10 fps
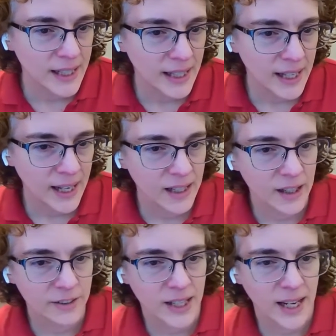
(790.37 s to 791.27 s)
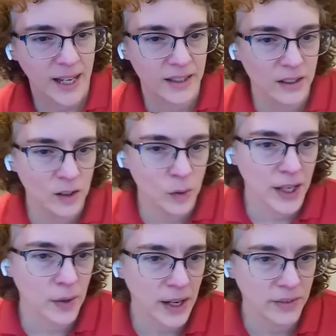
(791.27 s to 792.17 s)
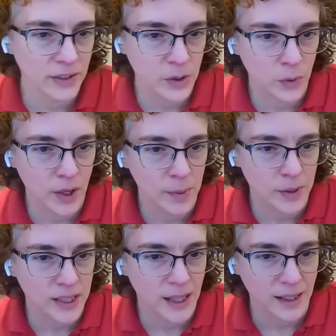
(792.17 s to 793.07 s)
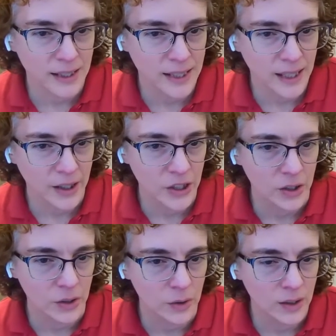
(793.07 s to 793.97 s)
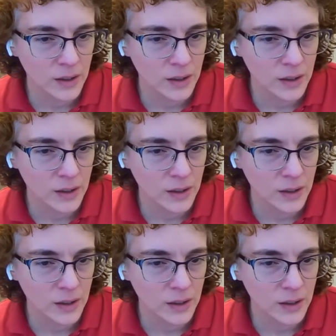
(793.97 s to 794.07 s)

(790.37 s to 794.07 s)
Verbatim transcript: He had enough to handle without having to worry about styling his hair too.